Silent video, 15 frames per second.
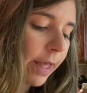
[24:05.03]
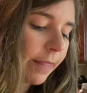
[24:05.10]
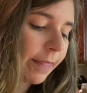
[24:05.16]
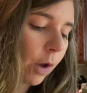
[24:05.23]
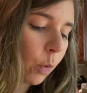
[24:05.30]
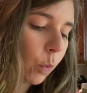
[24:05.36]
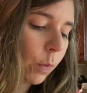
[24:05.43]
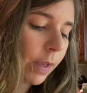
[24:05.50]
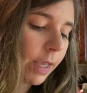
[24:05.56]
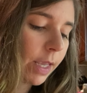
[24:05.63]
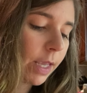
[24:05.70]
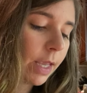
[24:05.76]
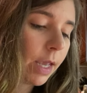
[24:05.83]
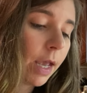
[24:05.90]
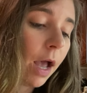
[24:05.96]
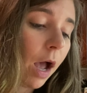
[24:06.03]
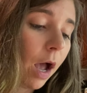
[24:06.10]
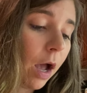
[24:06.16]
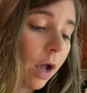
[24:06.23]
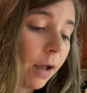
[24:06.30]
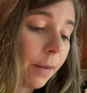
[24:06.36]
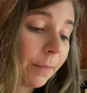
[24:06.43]
that we
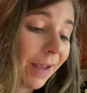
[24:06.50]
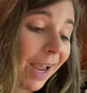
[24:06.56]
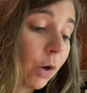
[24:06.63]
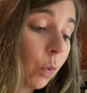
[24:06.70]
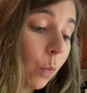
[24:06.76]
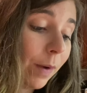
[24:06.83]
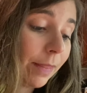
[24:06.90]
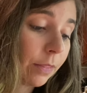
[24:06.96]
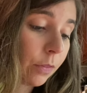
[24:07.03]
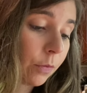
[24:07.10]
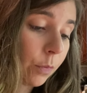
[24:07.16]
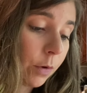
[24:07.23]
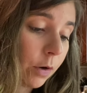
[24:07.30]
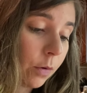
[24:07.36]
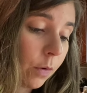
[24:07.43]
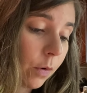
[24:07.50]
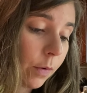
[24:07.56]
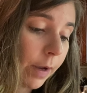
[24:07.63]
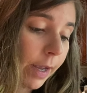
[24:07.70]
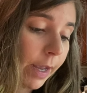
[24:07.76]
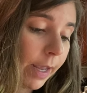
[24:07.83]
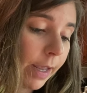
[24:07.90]
kind of went through,
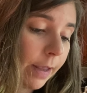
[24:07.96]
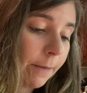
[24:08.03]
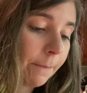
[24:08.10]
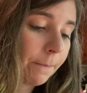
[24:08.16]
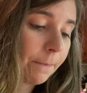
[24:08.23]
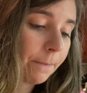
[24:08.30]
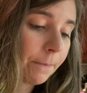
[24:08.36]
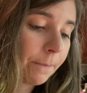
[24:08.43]
okay?